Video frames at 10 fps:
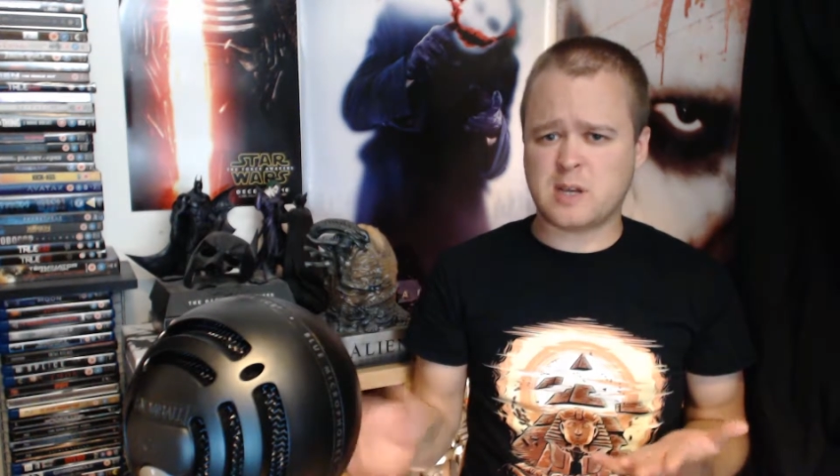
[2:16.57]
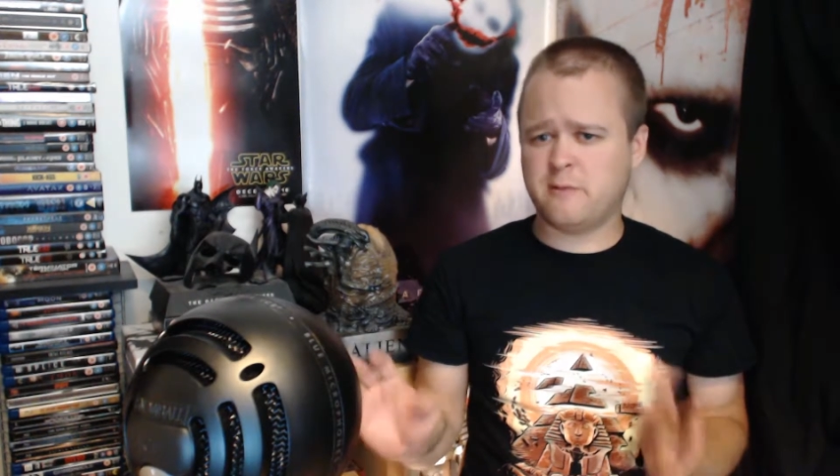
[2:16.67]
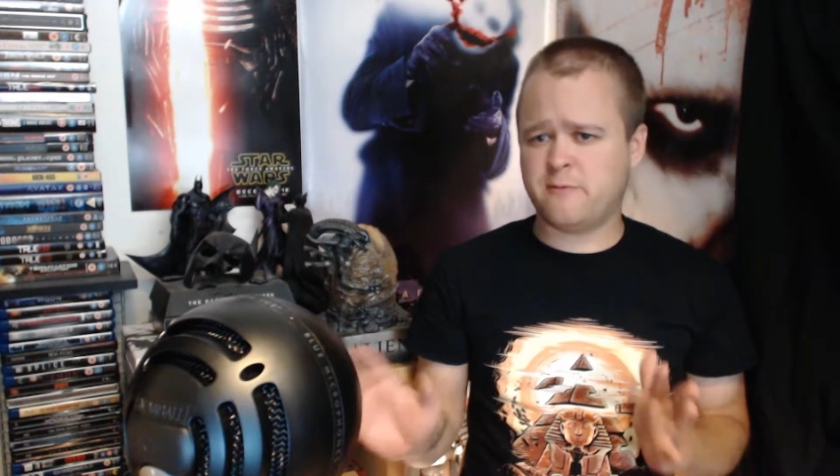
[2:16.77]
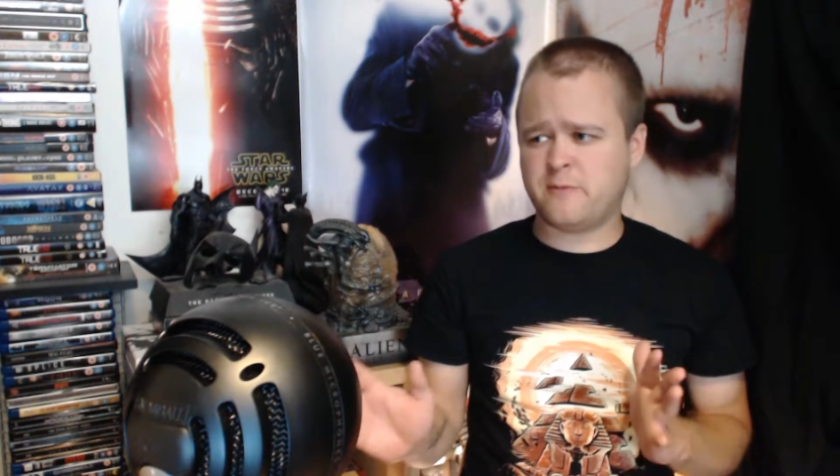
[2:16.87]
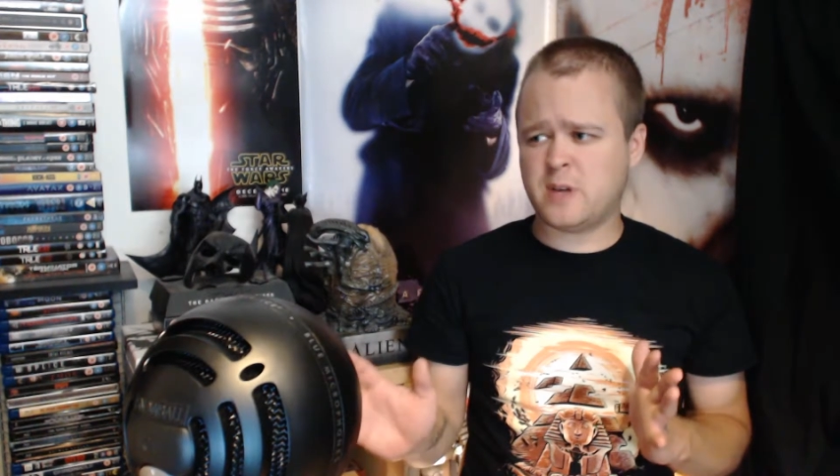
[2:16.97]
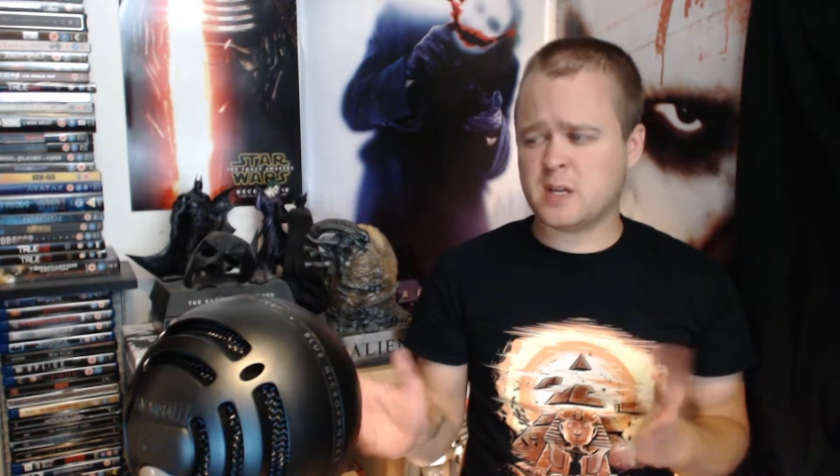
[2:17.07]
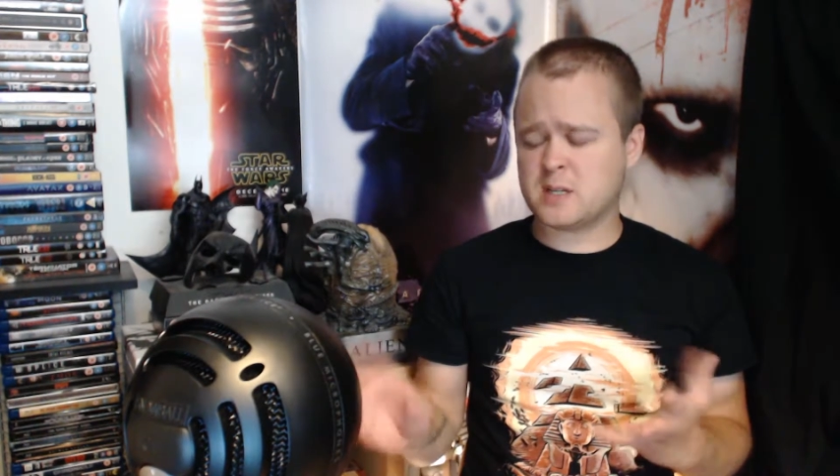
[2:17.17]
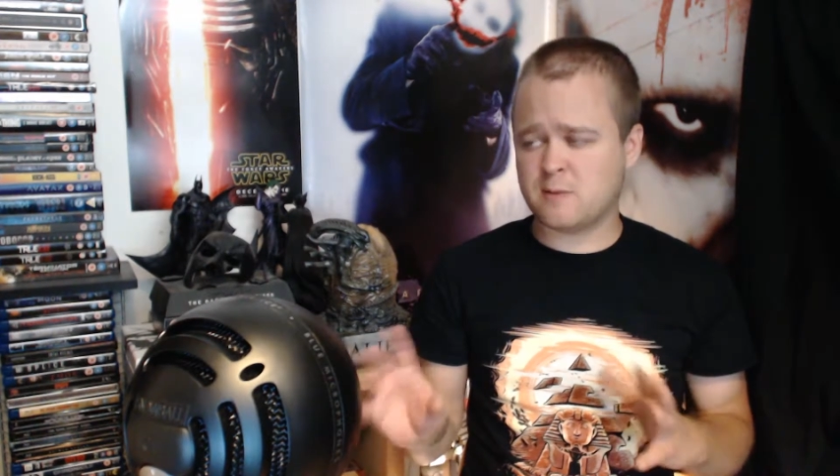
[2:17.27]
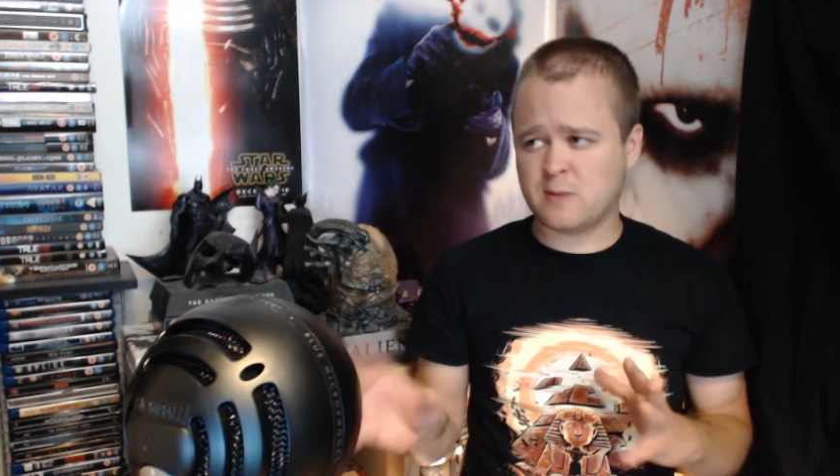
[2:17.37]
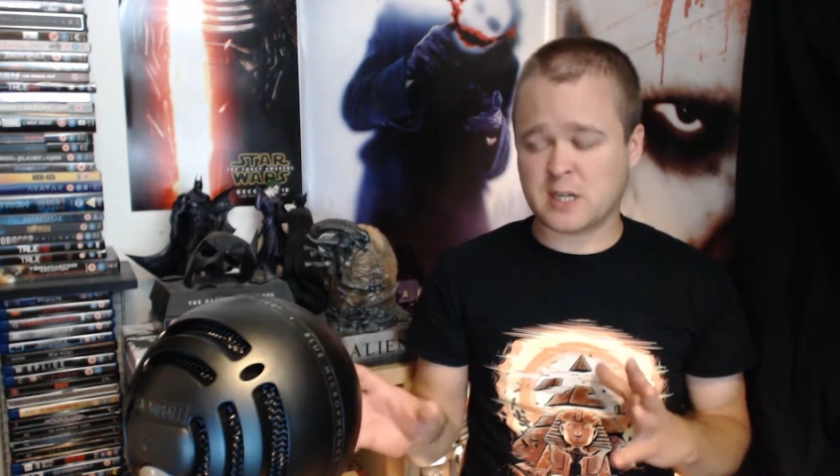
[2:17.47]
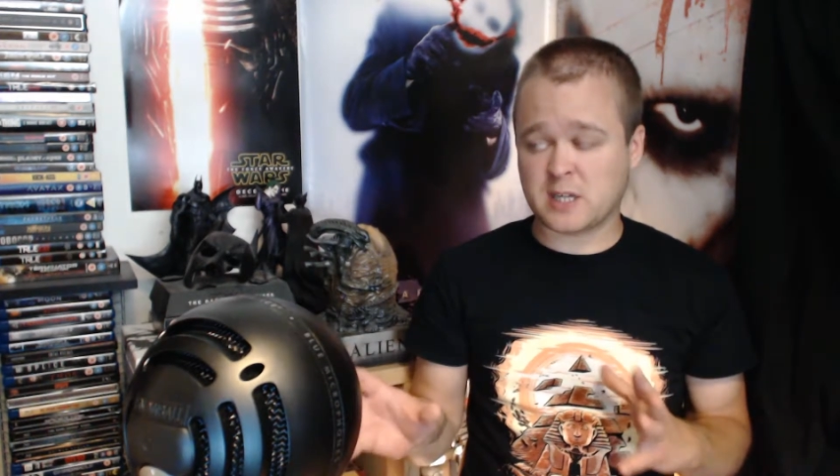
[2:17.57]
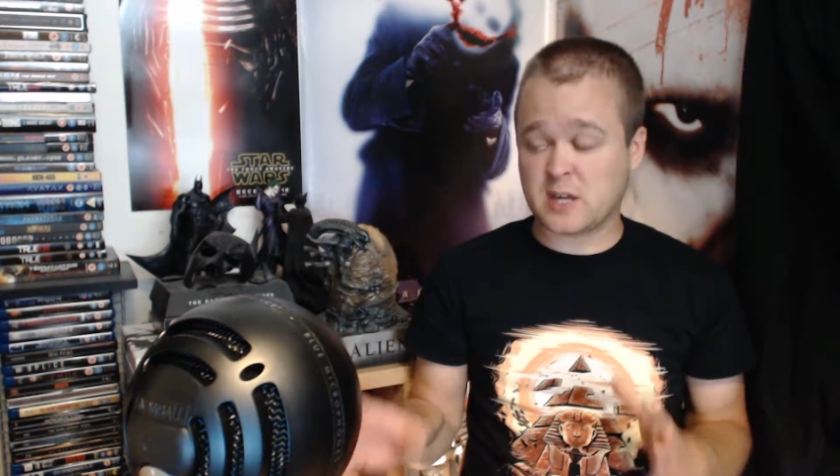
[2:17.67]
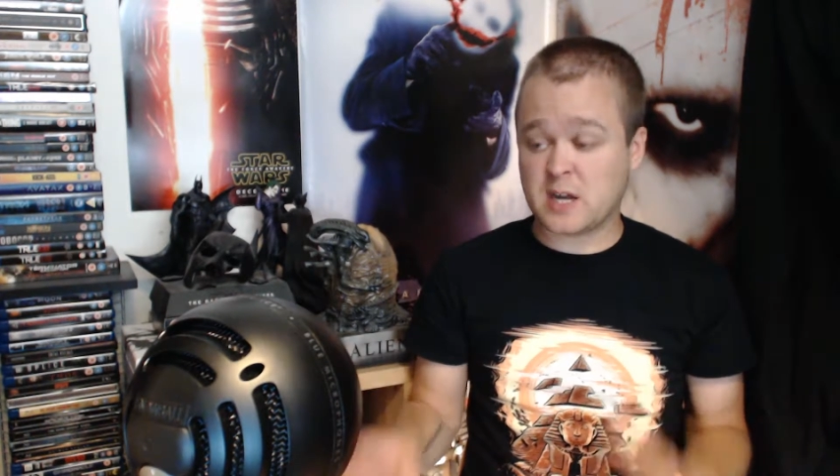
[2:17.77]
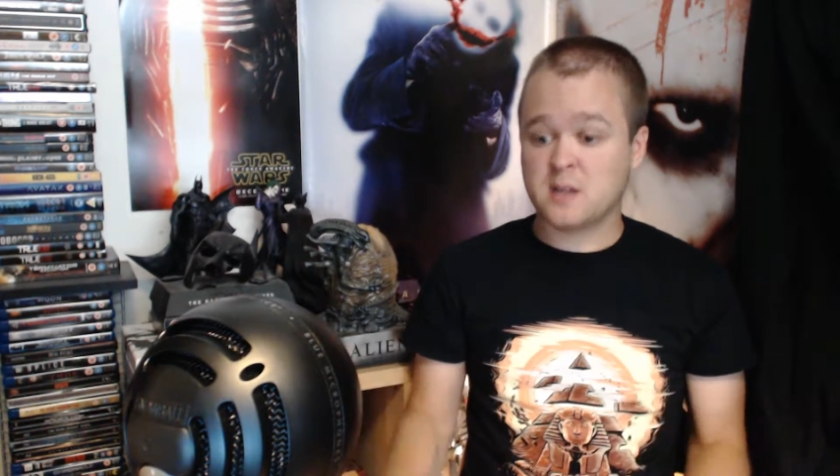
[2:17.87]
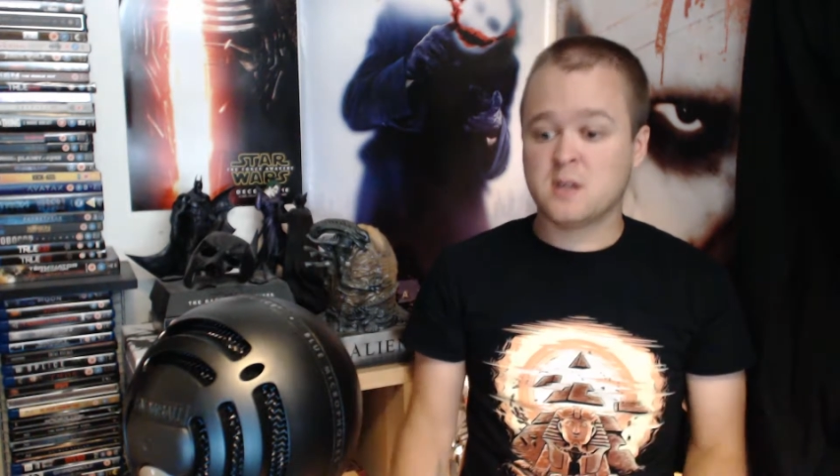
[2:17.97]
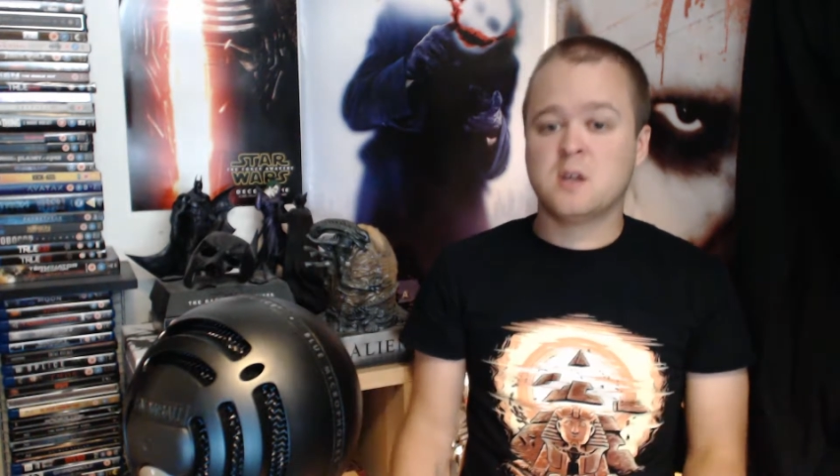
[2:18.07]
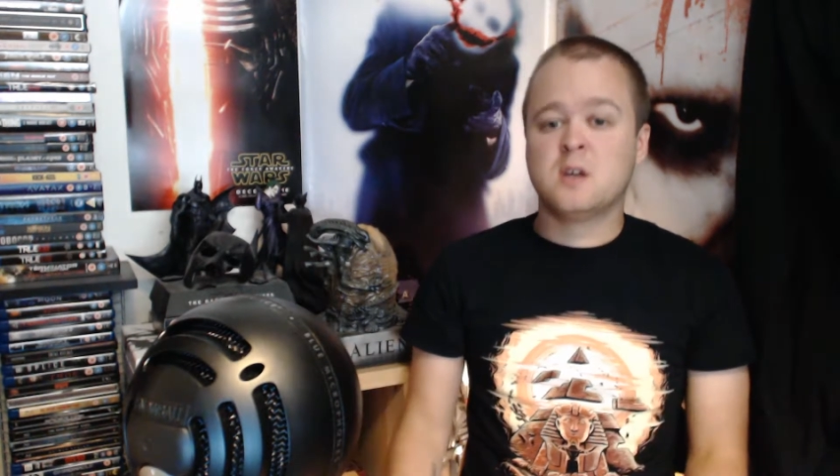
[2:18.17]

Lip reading: I think, something like that.